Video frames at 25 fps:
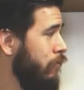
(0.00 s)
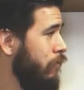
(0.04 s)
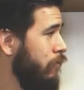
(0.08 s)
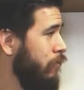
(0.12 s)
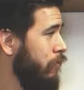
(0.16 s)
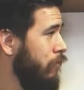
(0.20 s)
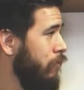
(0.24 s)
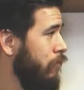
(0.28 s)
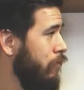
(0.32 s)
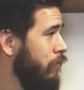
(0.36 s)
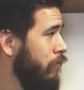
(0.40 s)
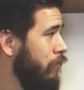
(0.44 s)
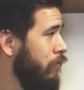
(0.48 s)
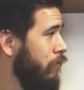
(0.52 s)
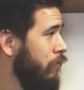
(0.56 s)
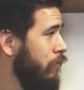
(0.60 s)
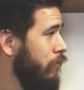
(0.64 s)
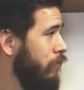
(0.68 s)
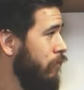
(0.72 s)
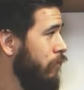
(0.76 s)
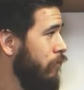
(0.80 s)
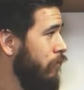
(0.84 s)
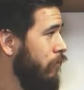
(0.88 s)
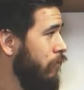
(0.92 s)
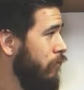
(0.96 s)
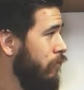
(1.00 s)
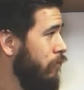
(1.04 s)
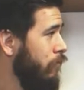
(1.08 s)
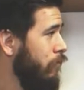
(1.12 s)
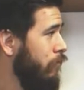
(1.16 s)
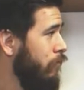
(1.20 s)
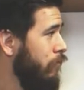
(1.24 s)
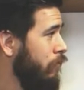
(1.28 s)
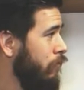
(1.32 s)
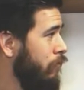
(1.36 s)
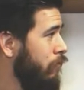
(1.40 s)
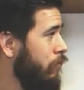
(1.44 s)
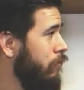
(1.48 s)

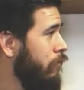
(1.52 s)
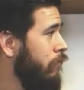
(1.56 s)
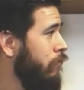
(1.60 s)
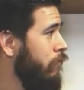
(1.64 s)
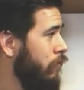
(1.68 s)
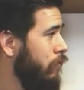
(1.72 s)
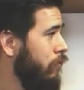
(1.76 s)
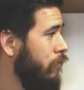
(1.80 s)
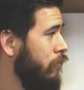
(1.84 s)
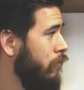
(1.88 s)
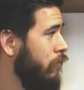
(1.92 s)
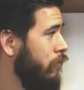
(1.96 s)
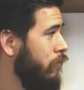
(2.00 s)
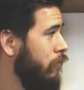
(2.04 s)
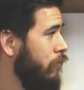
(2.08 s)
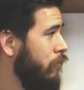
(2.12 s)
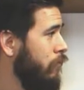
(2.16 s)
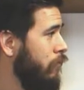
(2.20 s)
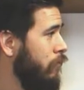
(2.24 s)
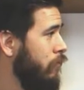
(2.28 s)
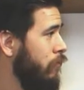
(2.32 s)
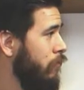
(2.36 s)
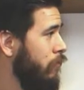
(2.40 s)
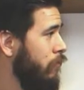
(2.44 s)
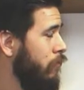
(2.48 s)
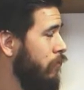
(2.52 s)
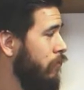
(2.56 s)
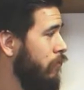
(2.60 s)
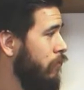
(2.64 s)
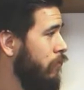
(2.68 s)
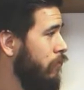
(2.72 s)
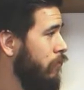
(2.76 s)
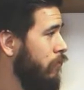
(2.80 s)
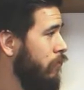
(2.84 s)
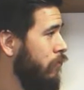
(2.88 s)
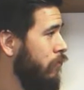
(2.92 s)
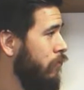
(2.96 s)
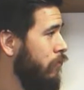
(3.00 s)

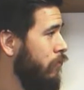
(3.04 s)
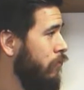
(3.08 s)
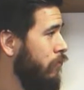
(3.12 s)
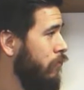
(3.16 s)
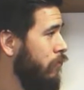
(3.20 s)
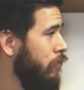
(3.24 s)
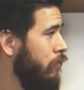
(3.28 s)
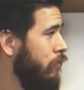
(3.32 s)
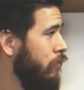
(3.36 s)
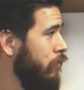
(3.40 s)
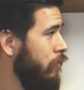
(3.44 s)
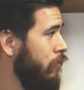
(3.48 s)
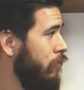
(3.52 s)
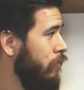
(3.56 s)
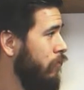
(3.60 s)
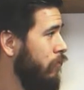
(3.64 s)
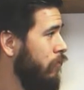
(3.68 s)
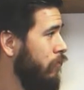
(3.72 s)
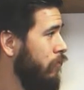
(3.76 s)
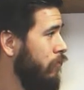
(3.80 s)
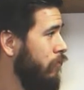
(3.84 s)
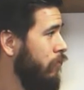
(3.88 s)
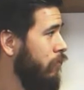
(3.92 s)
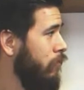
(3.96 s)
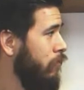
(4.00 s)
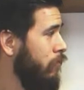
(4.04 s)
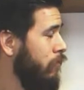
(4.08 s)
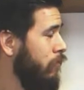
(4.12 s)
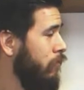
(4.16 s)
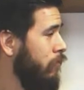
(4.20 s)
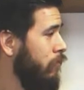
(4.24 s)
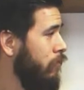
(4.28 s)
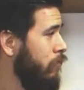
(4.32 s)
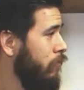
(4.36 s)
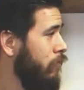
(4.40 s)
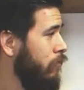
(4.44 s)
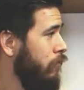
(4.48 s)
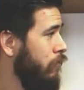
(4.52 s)

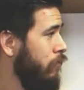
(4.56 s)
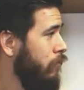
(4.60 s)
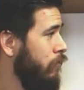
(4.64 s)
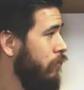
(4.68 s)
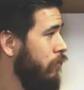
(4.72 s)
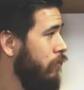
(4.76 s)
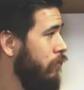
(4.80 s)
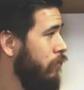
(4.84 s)
This person isn't speaking.